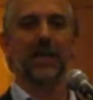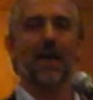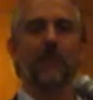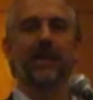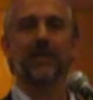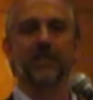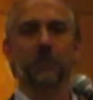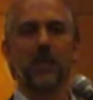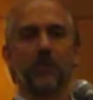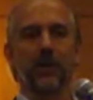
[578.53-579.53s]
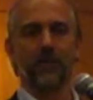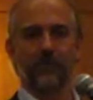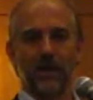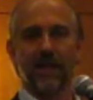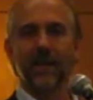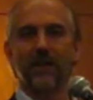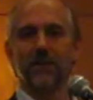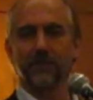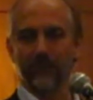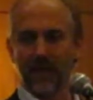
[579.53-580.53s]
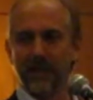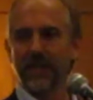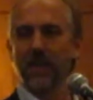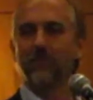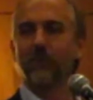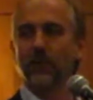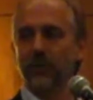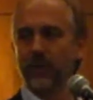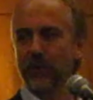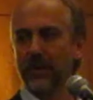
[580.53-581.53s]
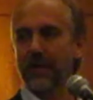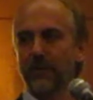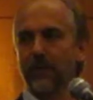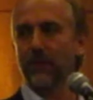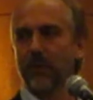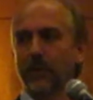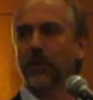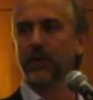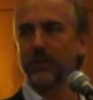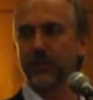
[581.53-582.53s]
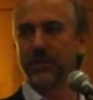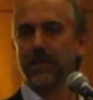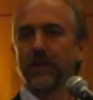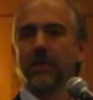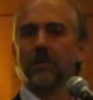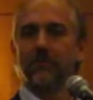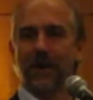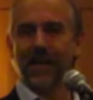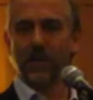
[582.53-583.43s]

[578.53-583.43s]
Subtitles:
happening is, since people can find a game for free or impulse, find